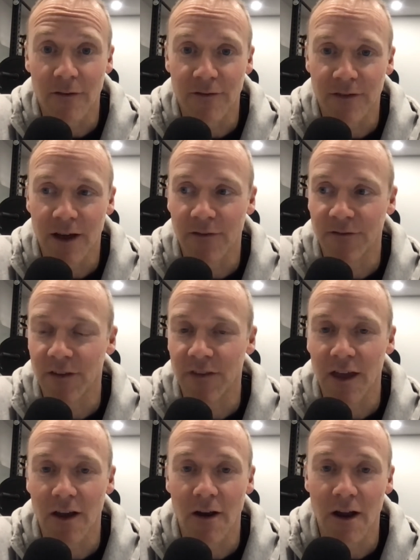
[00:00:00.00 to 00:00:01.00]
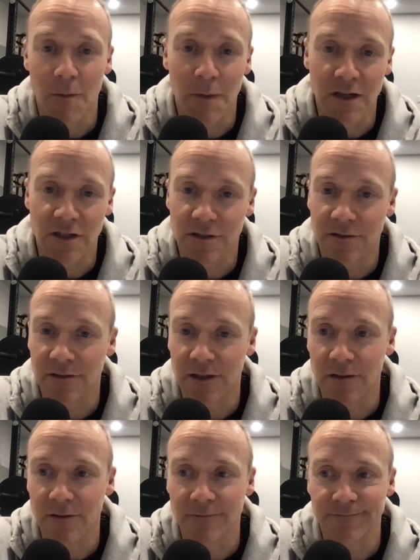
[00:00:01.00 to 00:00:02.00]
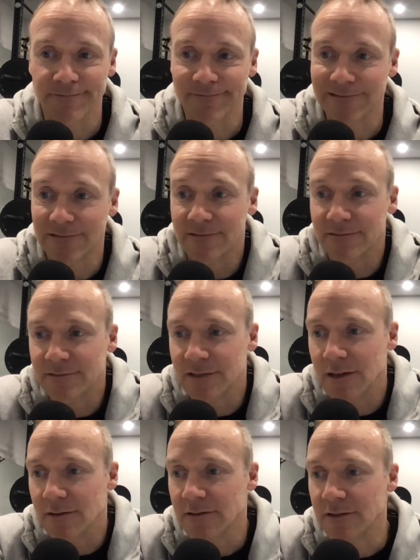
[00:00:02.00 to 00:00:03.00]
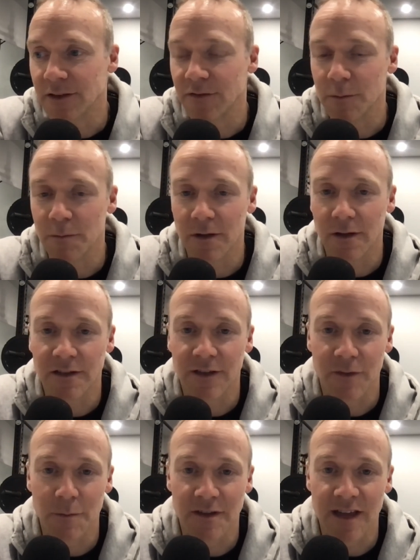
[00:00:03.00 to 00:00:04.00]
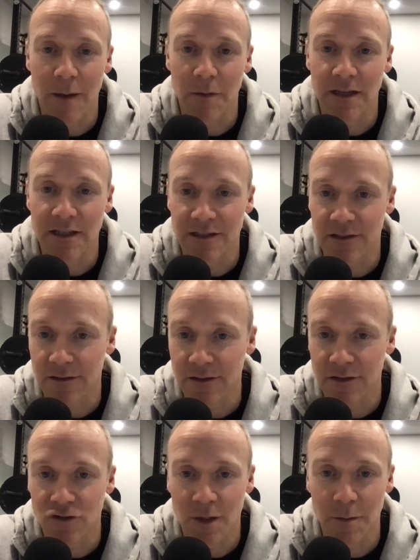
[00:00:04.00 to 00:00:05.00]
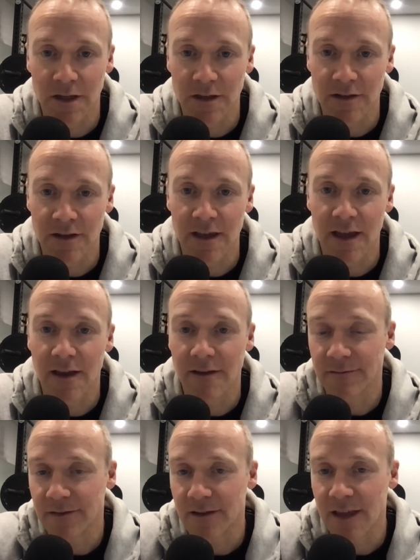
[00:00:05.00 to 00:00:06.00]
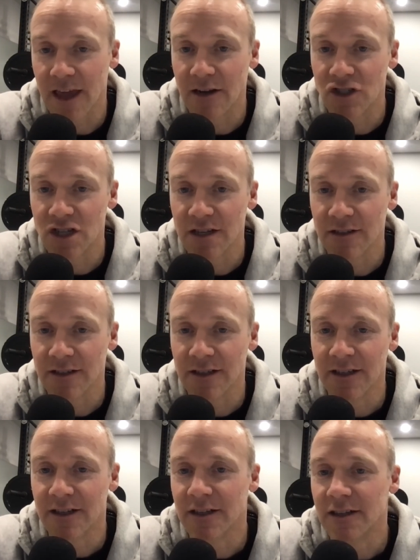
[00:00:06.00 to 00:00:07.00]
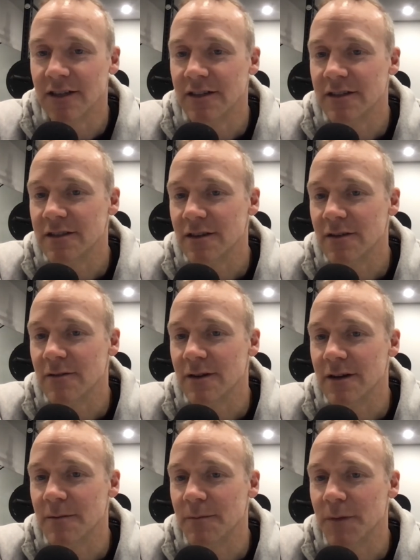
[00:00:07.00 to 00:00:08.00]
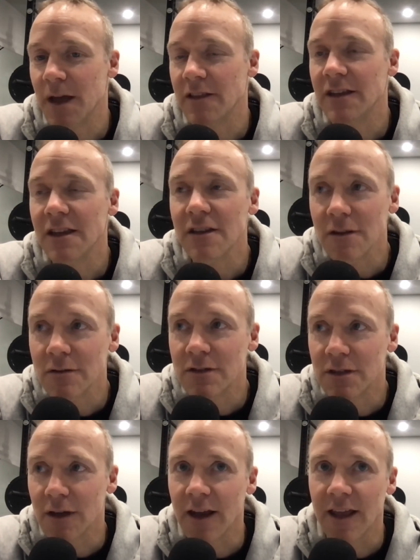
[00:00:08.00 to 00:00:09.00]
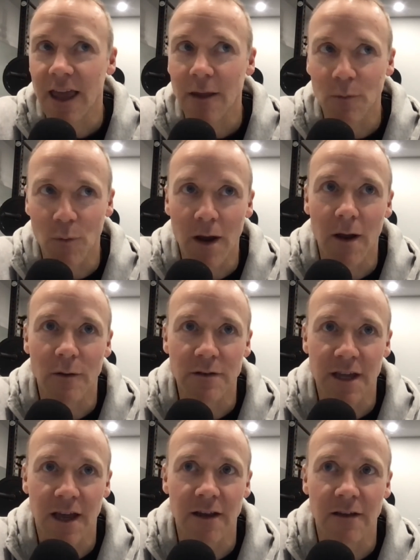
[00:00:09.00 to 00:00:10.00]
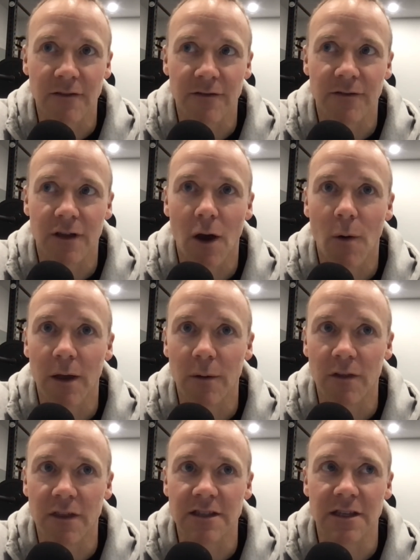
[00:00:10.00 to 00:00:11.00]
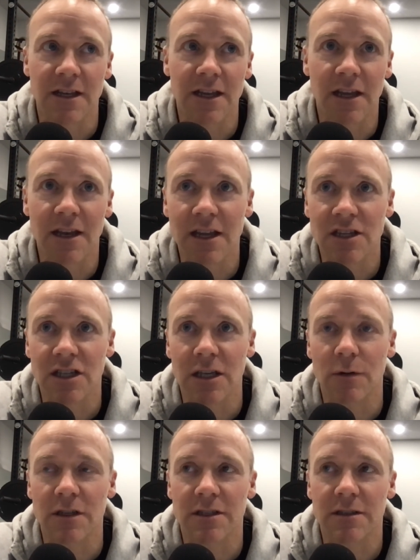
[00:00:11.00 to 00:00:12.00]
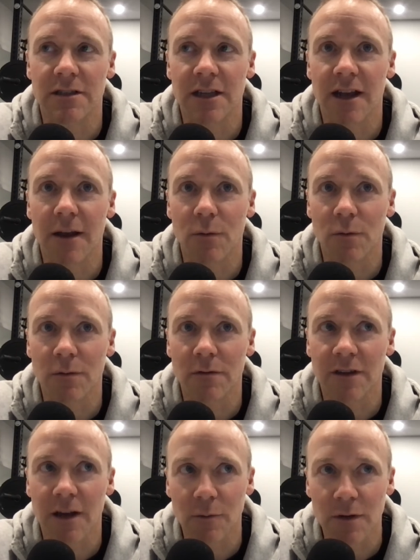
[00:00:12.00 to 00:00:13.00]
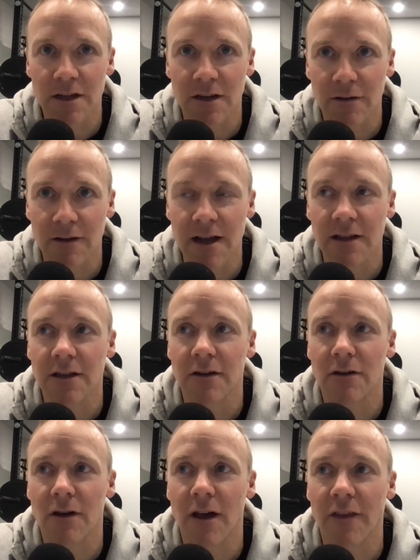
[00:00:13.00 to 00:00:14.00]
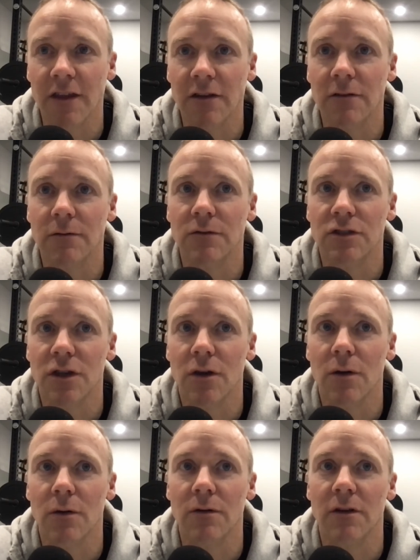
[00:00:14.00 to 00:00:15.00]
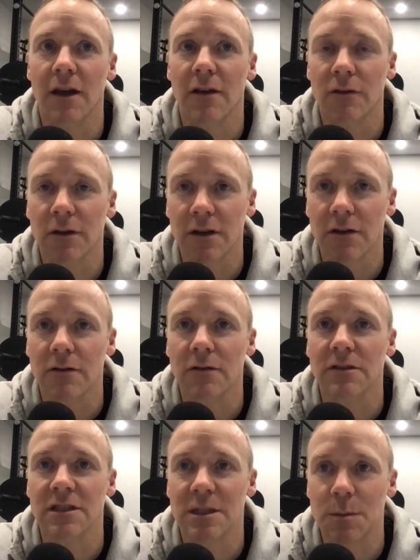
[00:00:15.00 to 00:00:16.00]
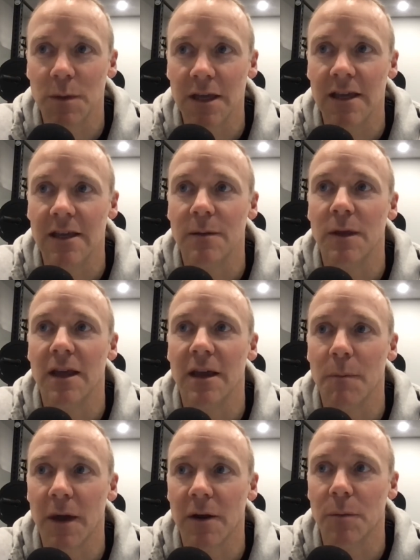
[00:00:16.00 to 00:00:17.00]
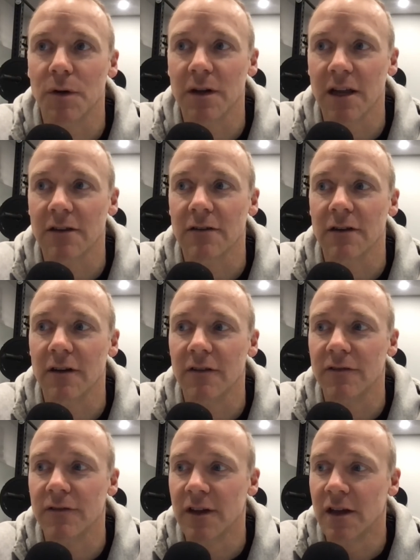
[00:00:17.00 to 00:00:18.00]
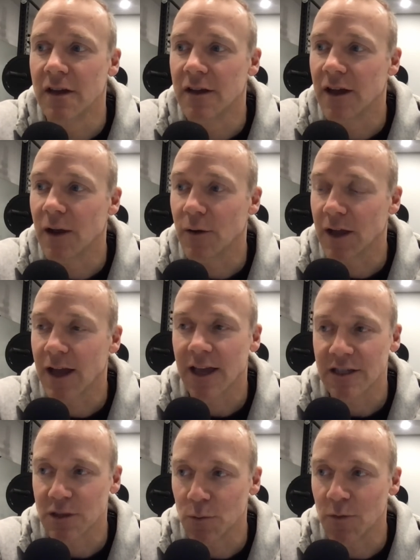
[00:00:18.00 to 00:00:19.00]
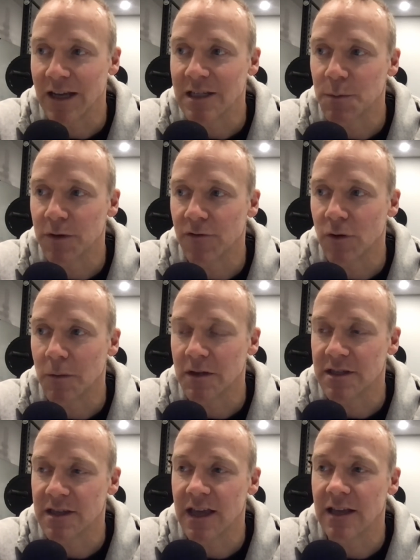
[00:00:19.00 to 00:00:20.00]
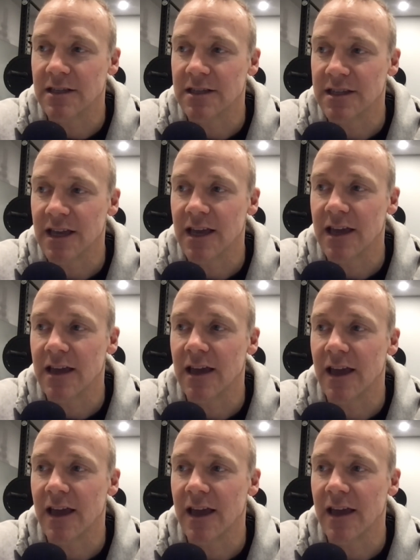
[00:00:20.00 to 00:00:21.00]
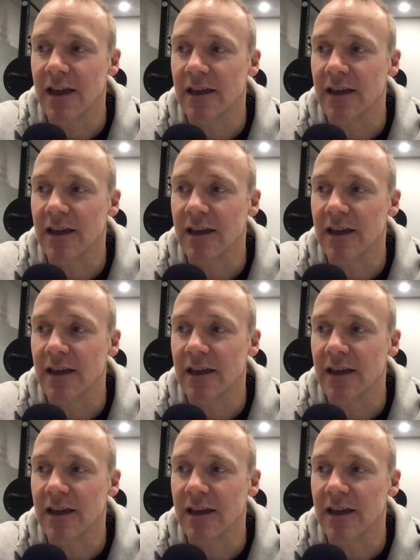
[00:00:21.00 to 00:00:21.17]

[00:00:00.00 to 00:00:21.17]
fit they are, how much different metabolites are contributing to the energy. So, but didn't you do? And again, where I was kind of going with this initially was, did I read correctly or not that you showed a critical speed being a better predictor of, I guess, a race performance than, say,